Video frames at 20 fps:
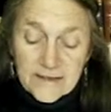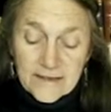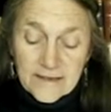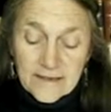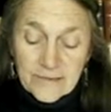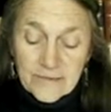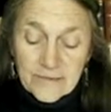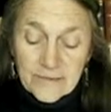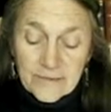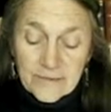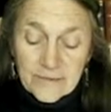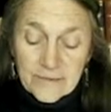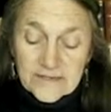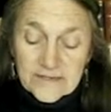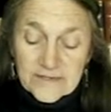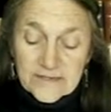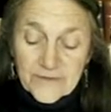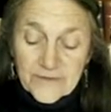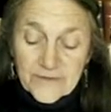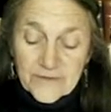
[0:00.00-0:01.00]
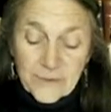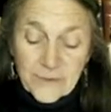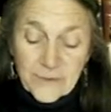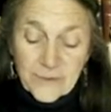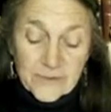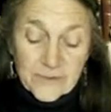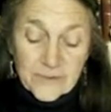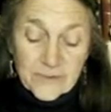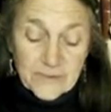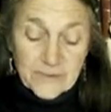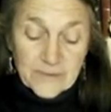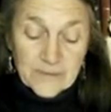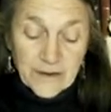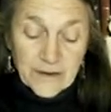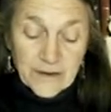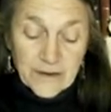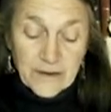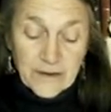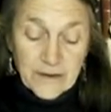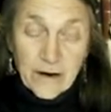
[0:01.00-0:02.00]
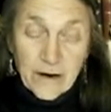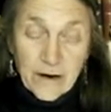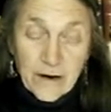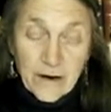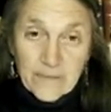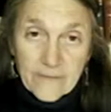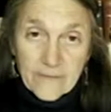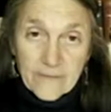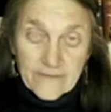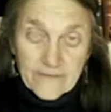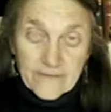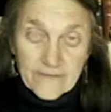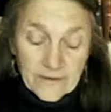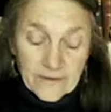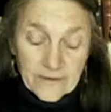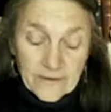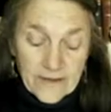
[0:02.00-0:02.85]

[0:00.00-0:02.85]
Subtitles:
but which for the most part are harmful,